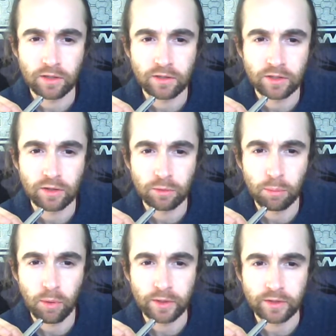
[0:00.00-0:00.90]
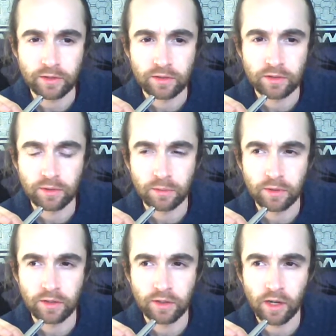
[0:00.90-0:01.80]
single point
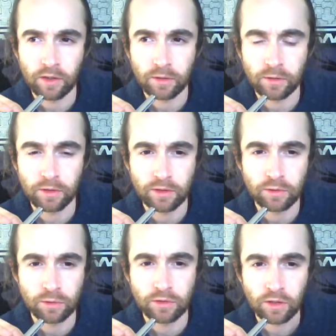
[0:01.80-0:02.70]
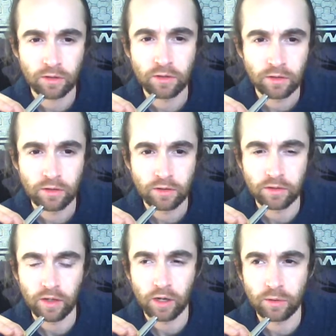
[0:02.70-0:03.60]
within the whole that is also
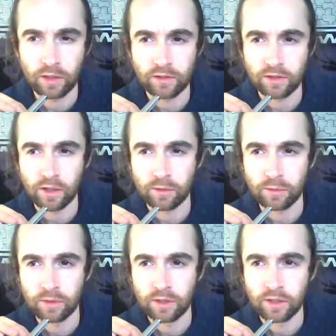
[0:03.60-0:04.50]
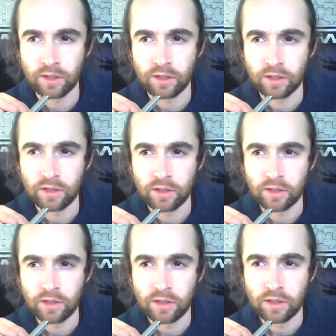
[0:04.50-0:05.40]
the whole itself.
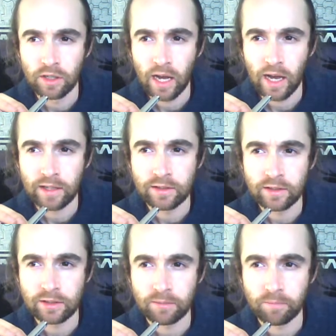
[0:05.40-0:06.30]
And